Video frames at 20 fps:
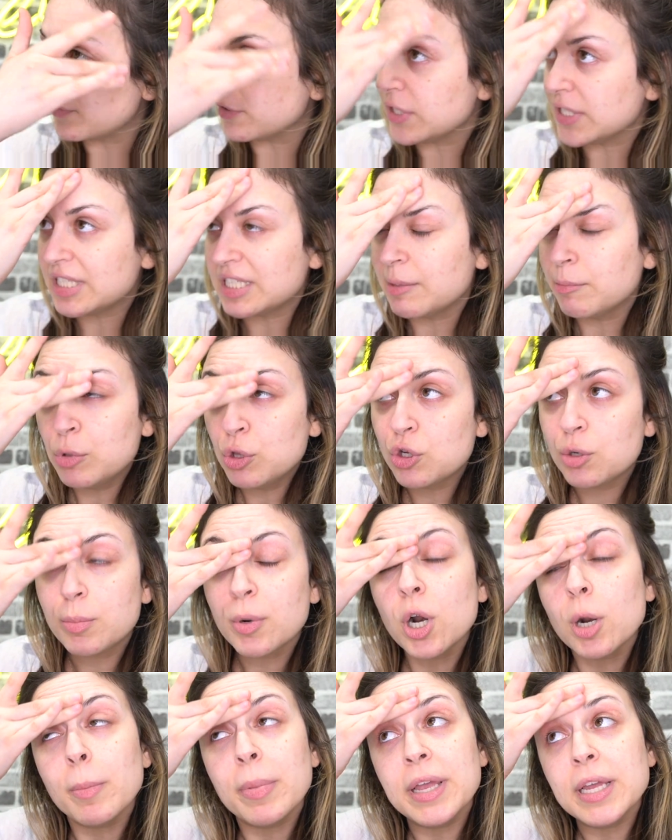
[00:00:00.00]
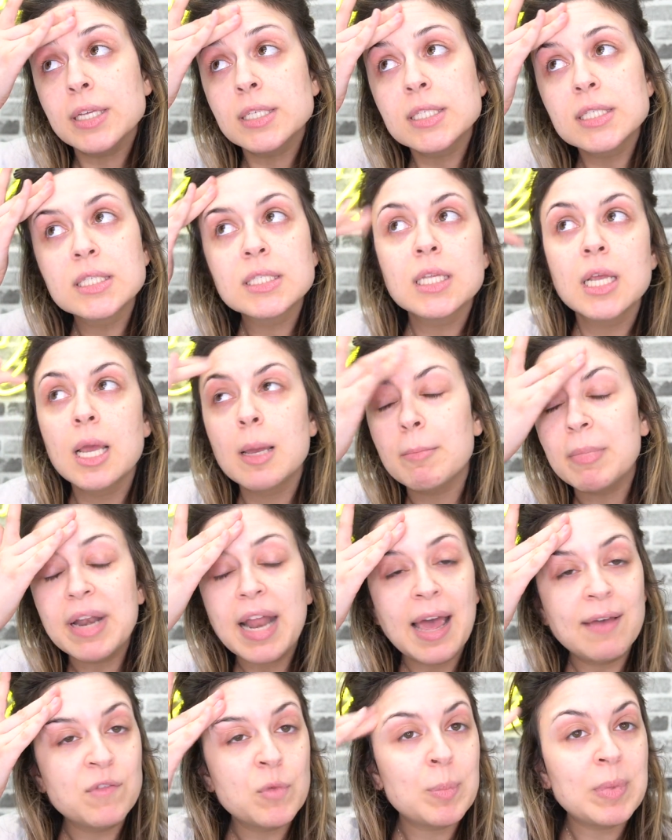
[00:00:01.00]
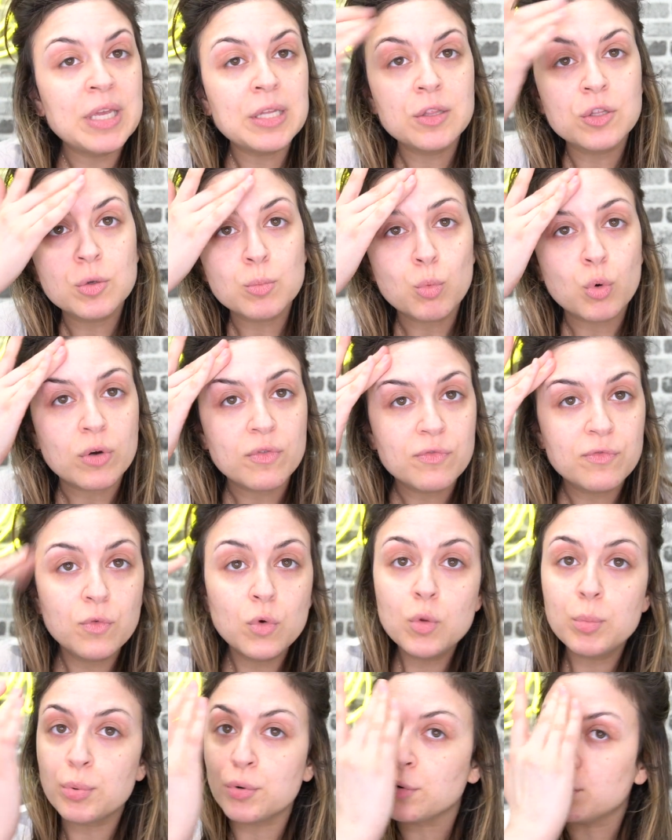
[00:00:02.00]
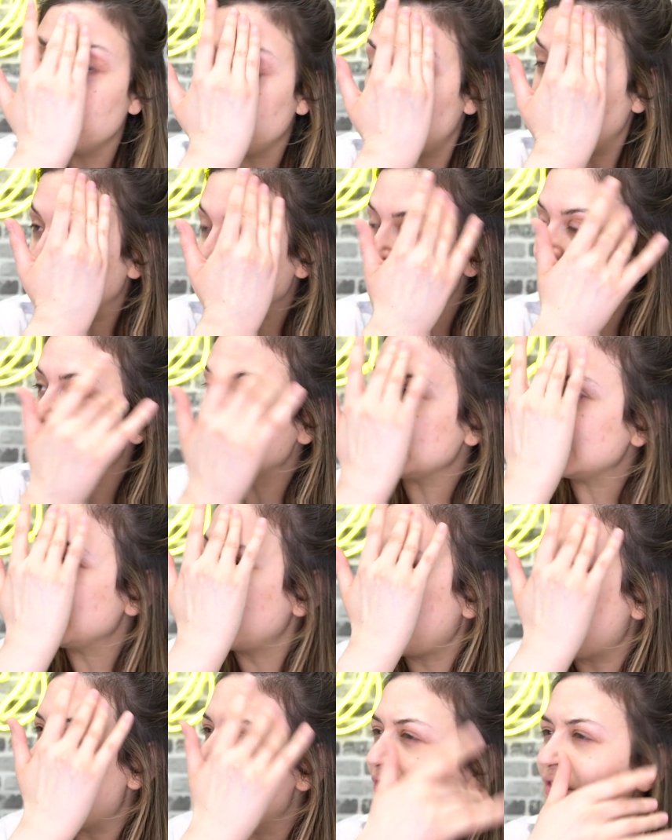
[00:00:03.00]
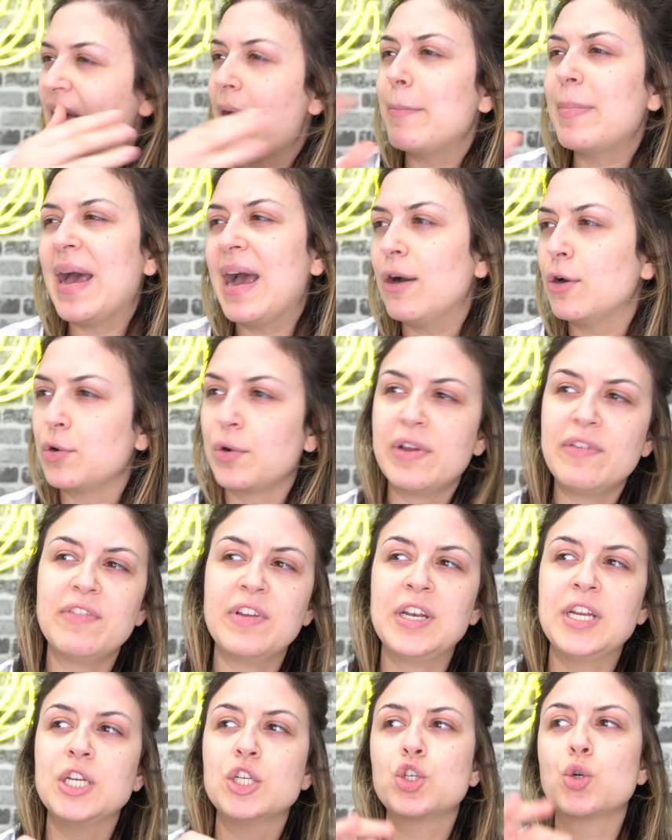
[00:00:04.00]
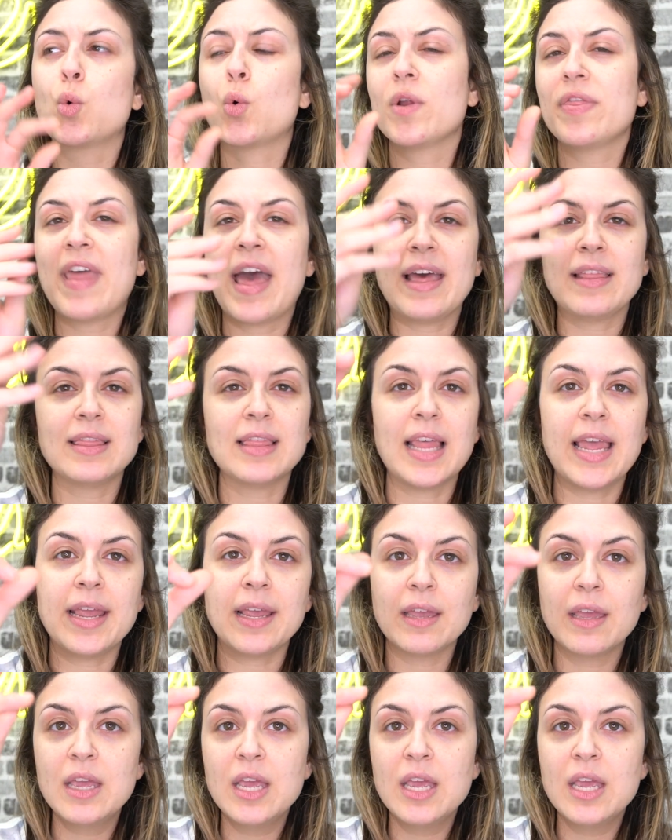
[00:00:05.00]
for a similar purpose, but have it be a little more foolproof because it doesn't have that powdery finish or that like